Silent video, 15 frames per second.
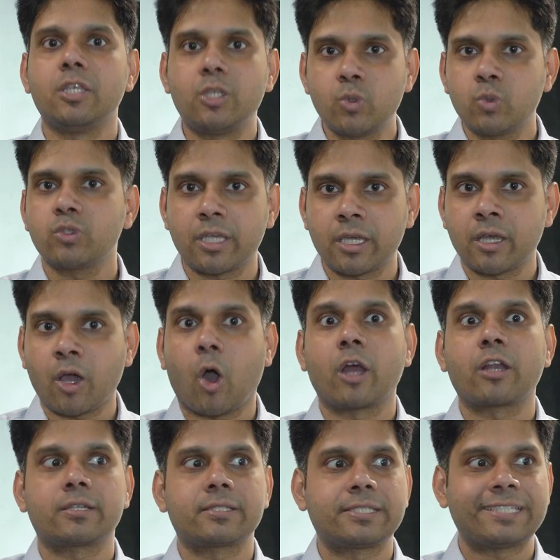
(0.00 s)
using
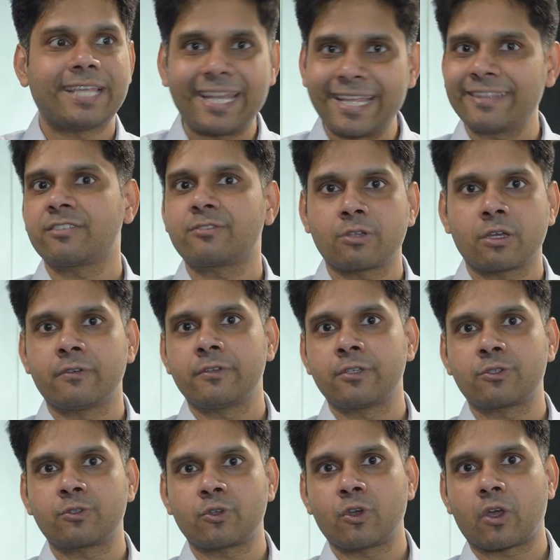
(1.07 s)
or selling this
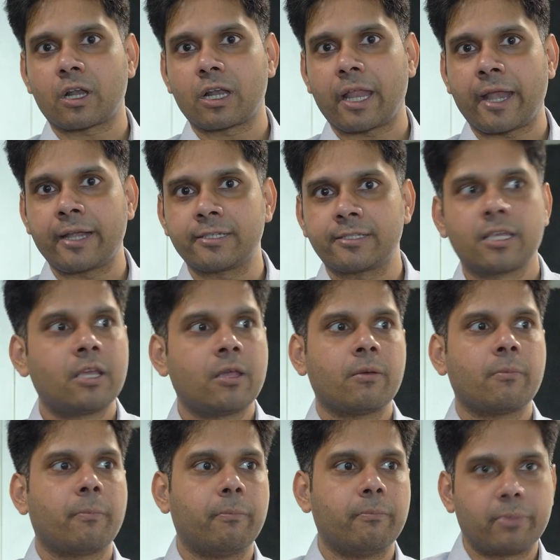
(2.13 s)
service to your clients
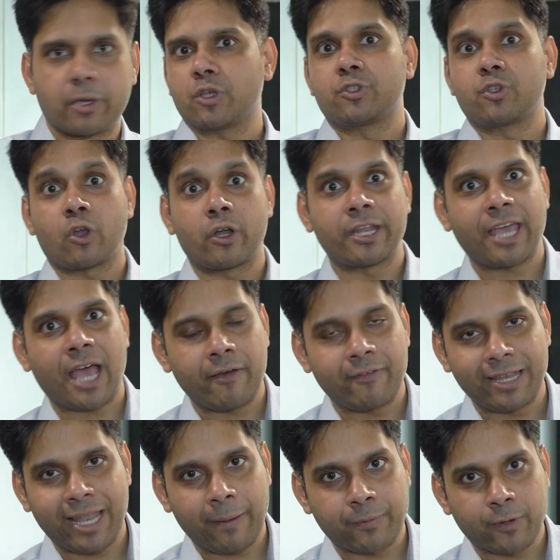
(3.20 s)
because you already have a
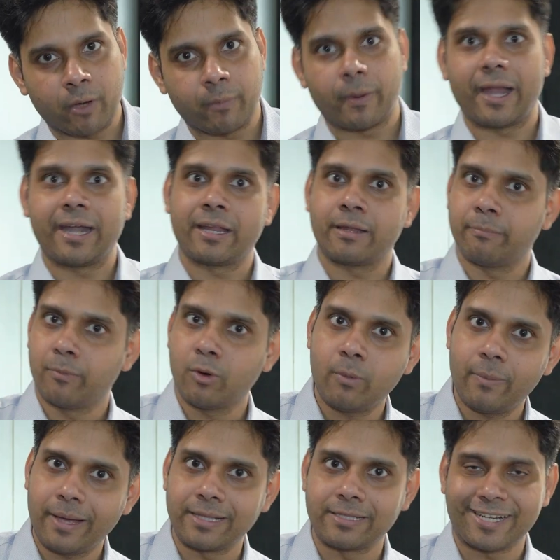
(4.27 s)
laptop and a
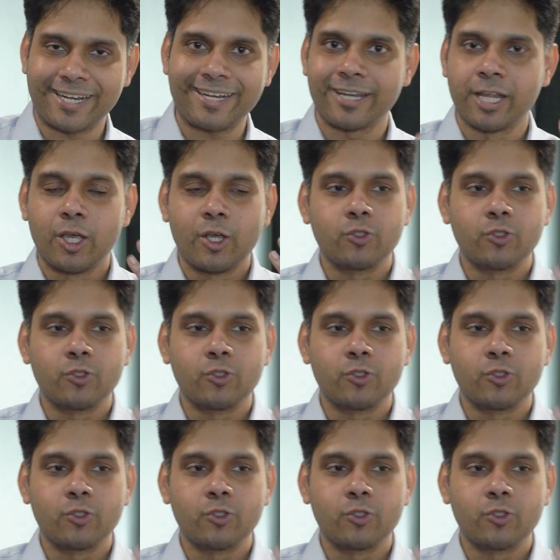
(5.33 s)
mobile, right?